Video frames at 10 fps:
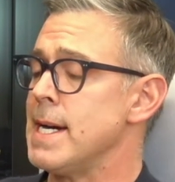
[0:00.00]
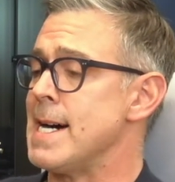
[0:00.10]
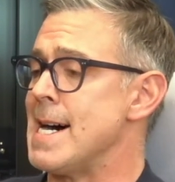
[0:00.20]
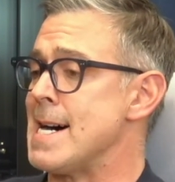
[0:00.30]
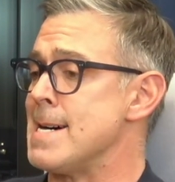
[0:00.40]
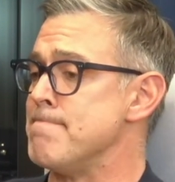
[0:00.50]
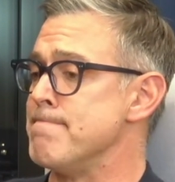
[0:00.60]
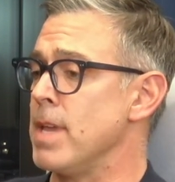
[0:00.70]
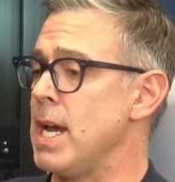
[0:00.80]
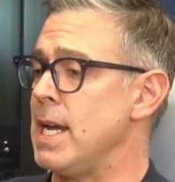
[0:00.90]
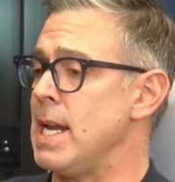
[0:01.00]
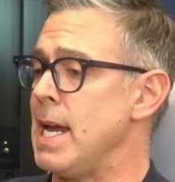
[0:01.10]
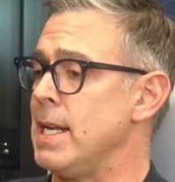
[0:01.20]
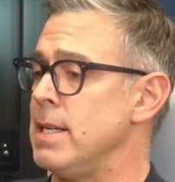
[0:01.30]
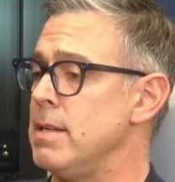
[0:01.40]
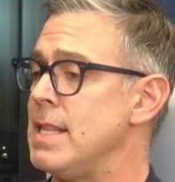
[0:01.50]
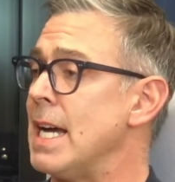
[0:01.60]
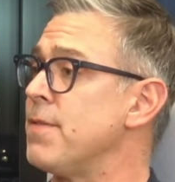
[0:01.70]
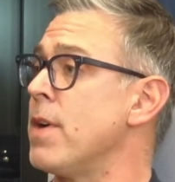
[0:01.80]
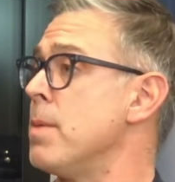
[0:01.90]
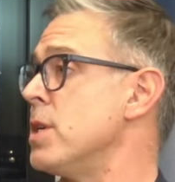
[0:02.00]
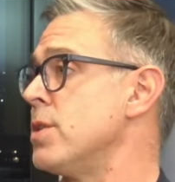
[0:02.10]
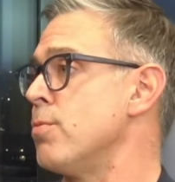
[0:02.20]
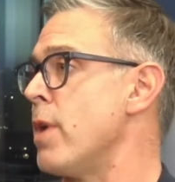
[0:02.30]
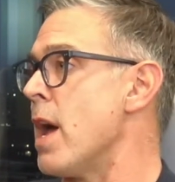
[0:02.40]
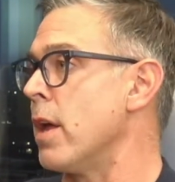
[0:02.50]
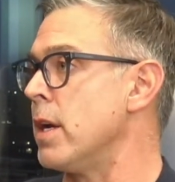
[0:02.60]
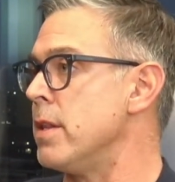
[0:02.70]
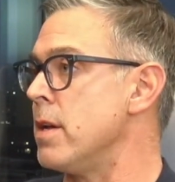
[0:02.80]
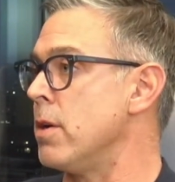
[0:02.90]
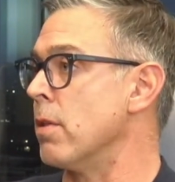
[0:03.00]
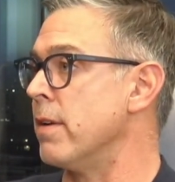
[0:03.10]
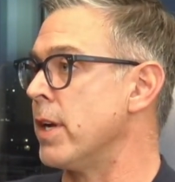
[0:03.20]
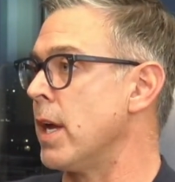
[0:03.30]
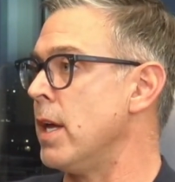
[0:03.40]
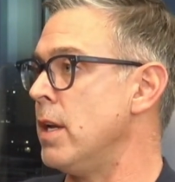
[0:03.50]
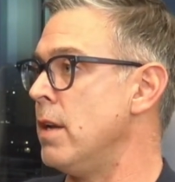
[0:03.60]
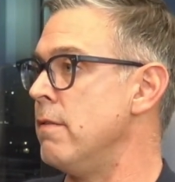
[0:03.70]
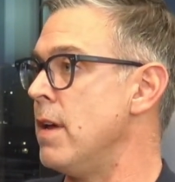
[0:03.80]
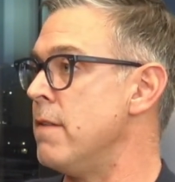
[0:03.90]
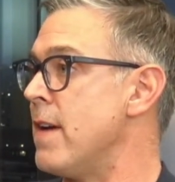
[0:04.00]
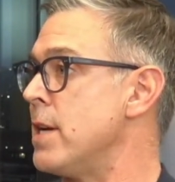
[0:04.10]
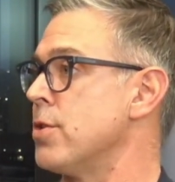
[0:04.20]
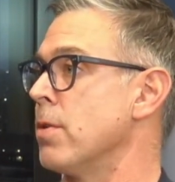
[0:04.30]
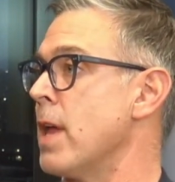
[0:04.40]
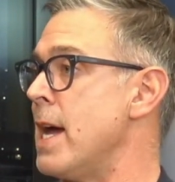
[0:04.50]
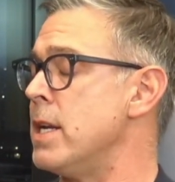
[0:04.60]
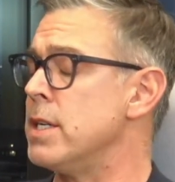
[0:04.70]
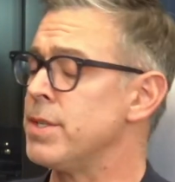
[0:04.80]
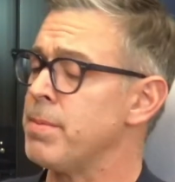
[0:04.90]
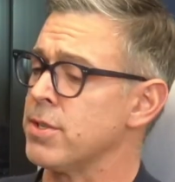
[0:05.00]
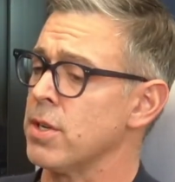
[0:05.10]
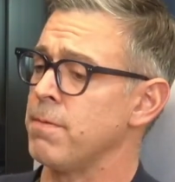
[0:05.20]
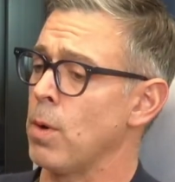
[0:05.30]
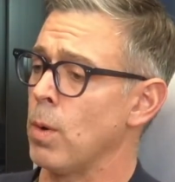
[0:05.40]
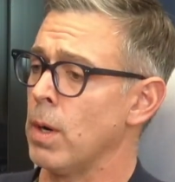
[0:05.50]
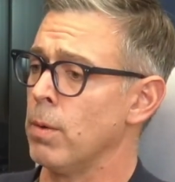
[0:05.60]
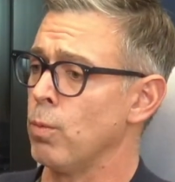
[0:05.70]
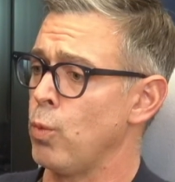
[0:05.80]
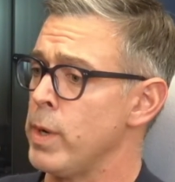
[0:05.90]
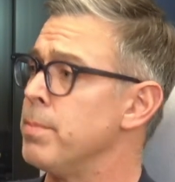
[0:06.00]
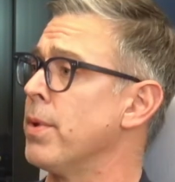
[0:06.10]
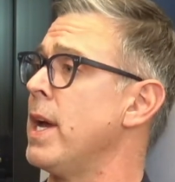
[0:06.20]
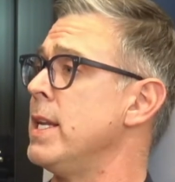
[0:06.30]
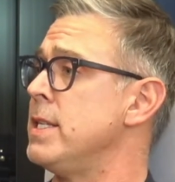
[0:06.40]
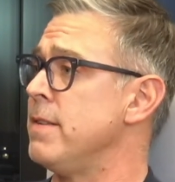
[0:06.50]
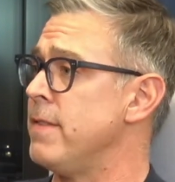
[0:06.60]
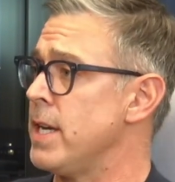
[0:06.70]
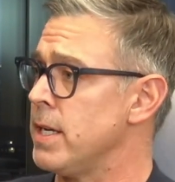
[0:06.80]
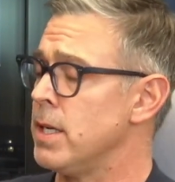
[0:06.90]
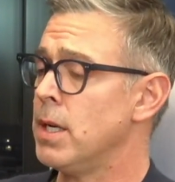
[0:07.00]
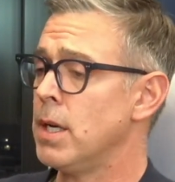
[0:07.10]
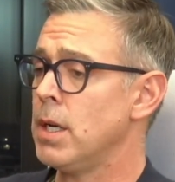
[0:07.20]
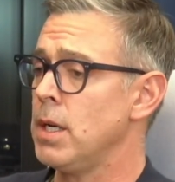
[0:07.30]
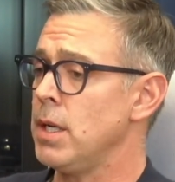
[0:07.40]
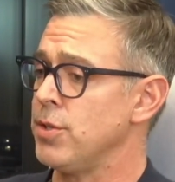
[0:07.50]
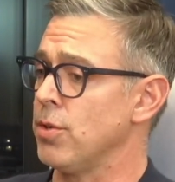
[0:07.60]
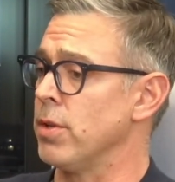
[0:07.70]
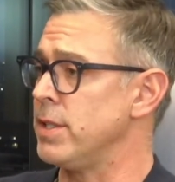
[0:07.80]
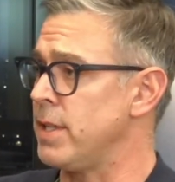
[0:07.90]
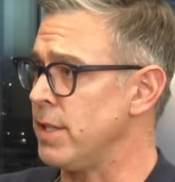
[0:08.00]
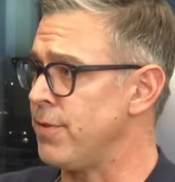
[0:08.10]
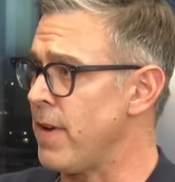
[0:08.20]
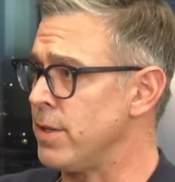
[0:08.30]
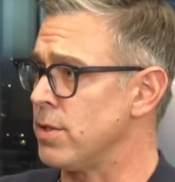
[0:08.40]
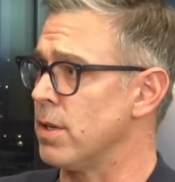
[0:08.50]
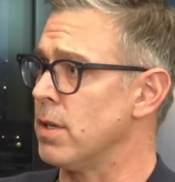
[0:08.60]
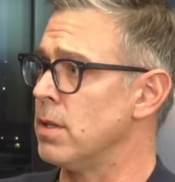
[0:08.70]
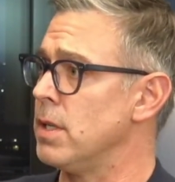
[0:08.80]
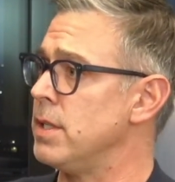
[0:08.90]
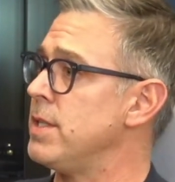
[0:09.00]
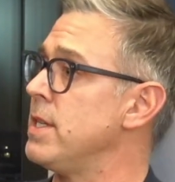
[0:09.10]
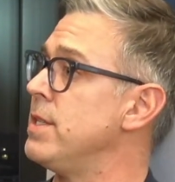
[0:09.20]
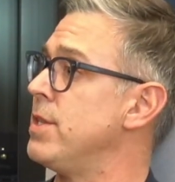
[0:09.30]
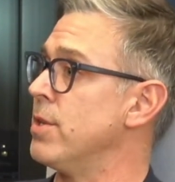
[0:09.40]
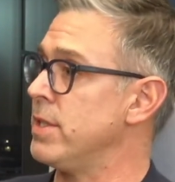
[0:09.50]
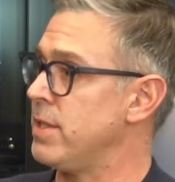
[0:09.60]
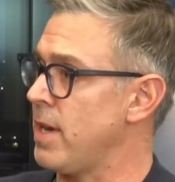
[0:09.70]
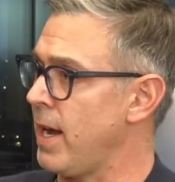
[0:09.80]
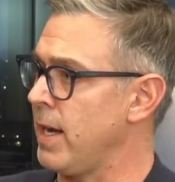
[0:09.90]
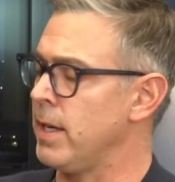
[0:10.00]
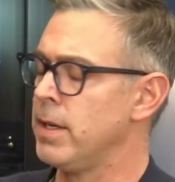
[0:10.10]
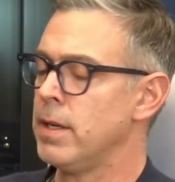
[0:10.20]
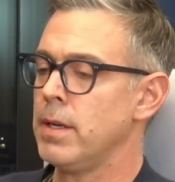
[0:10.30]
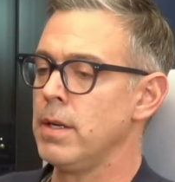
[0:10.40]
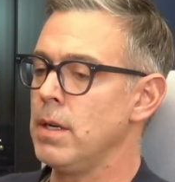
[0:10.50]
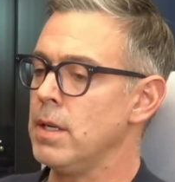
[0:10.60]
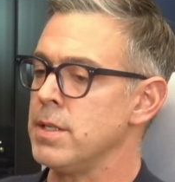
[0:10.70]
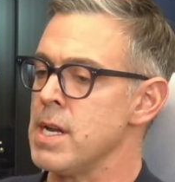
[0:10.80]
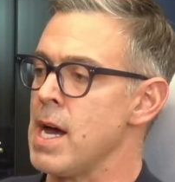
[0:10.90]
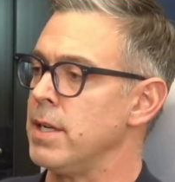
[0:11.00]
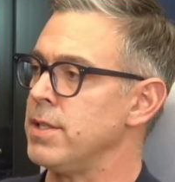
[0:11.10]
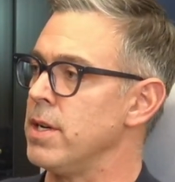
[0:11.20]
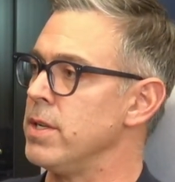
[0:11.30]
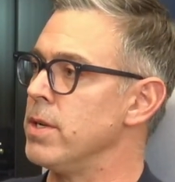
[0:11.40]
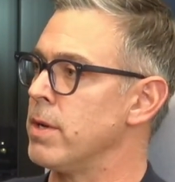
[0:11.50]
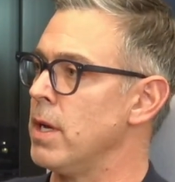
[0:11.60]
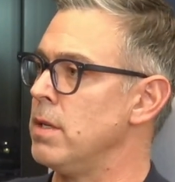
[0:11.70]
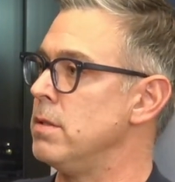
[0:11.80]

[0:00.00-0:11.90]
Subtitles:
And that's very much the reality that you're living in venture land. And especially for where we play at DV, it's early stage venture, it's seed Series A, It's not as though you can